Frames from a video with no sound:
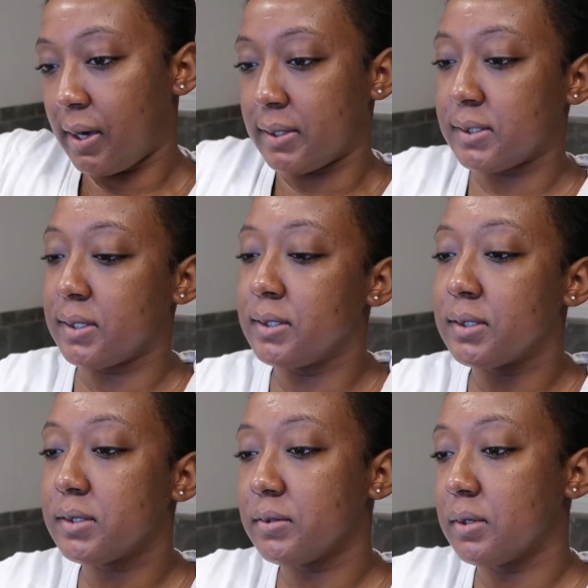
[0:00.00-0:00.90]

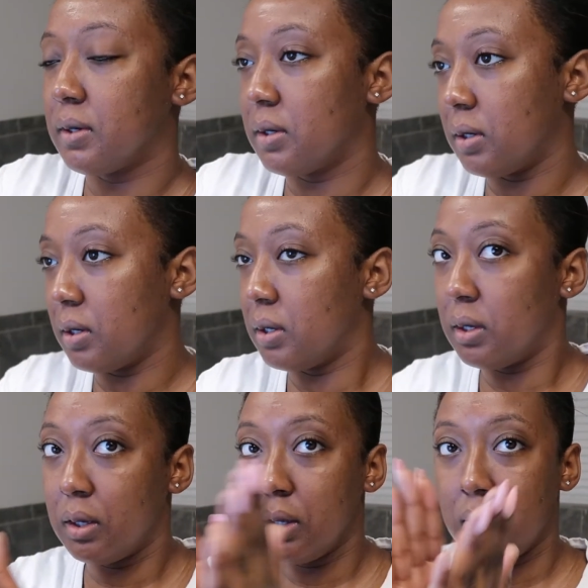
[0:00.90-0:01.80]
Essence
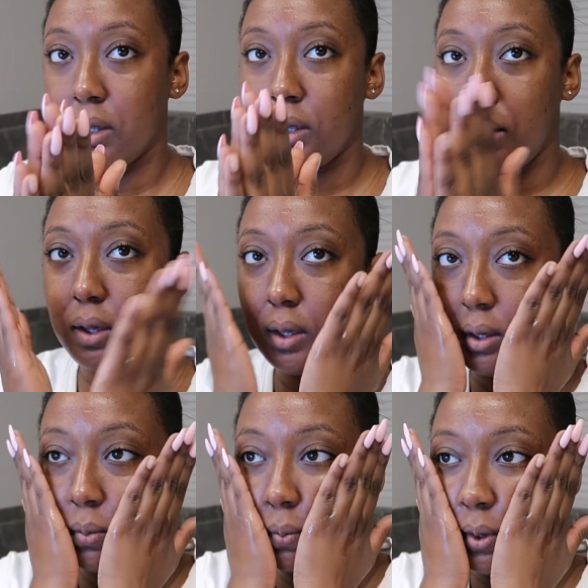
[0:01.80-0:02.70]

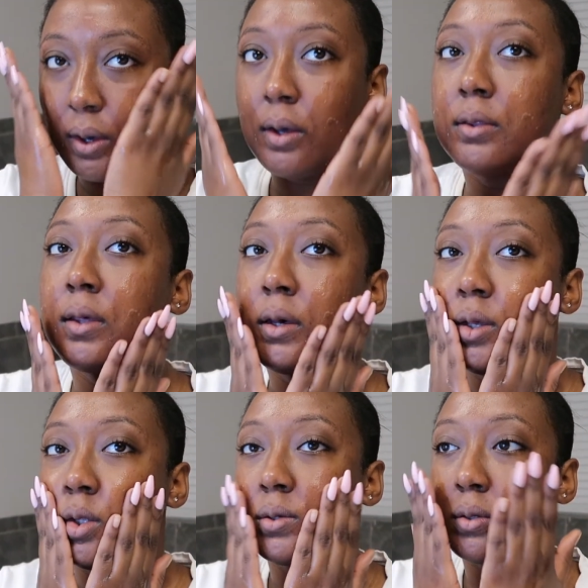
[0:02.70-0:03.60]
and pat
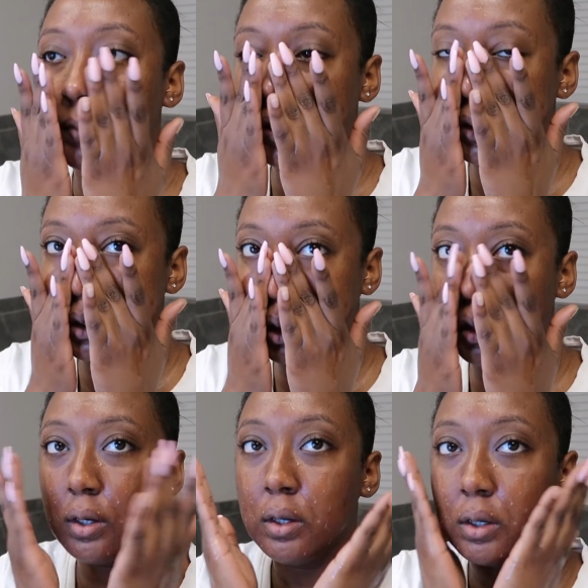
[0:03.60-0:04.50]
that into my
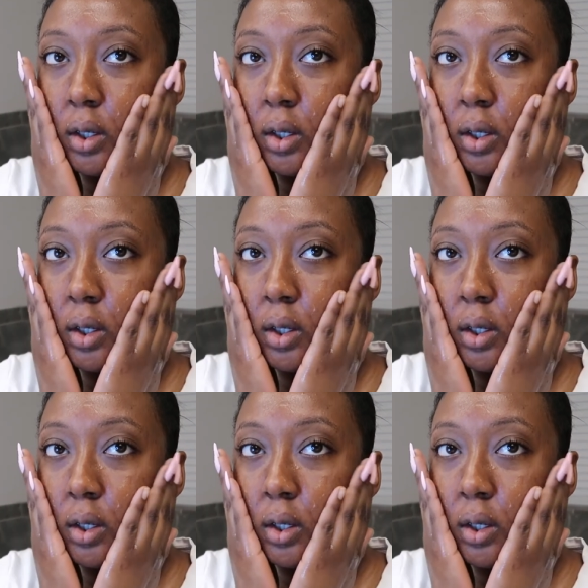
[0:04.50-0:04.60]
skin